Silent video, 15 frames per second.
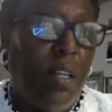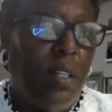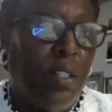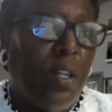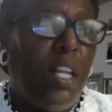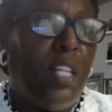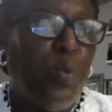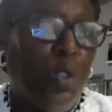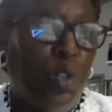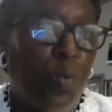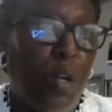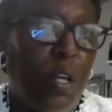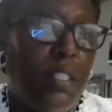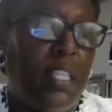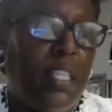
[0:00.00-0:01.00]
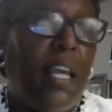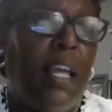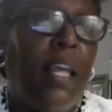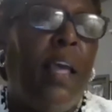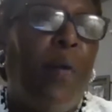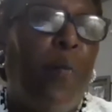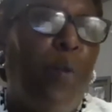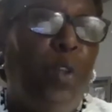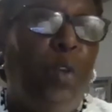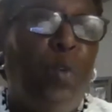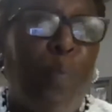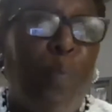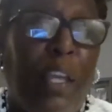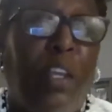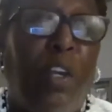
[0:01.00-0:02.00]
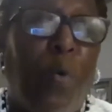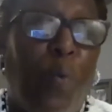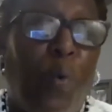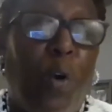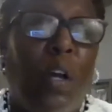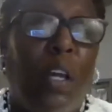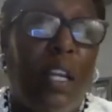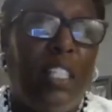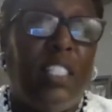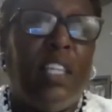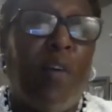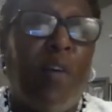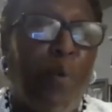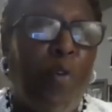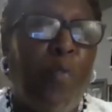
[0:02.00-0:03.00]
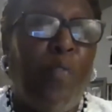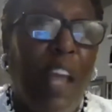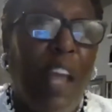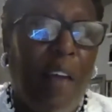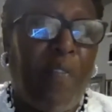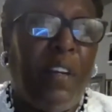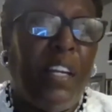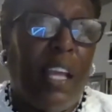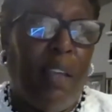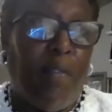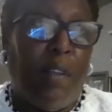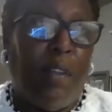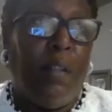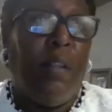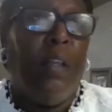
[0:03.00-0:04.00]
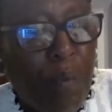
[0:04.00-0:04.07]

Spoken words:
So that's what you want to say when you make your will, get a self-proven affidavit.